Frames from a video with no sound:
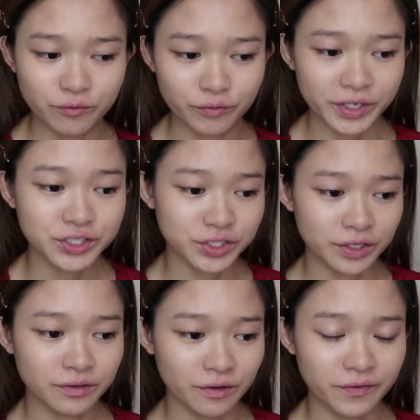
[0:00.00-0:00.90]
right
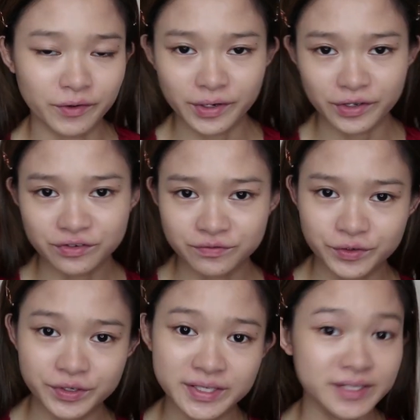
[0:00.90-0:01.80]
shade of foundation
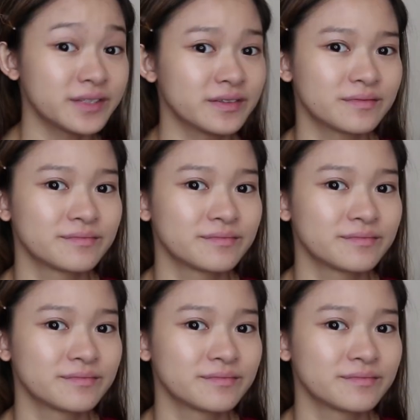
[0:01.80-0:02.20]
for your skin?